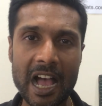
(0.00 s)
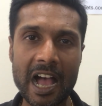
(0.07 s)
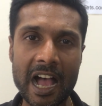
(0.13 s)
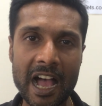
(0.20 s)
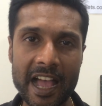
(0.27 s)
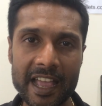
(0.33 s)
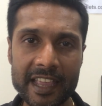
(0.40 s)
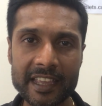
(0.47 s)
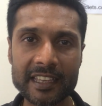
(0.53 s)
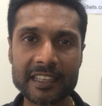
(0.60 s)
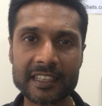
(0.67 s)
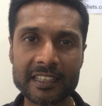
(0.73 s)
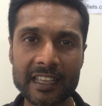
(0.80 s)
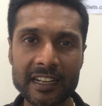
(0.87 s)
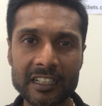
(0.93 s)
I
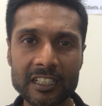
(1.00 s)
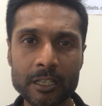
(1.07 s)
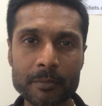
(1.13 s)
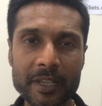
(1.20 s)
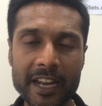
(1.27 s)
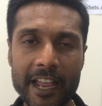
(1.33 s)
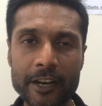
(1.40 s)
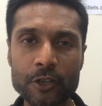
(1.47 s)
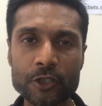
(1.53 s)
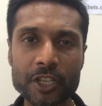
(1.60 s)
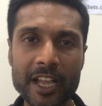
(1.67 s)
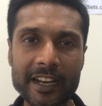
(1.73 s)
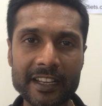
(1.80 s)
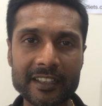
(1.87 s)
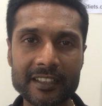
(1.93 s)
get a little bit
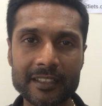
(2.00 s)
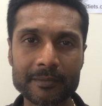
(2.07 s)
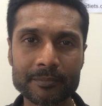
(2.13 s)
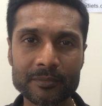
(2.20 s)
energetic.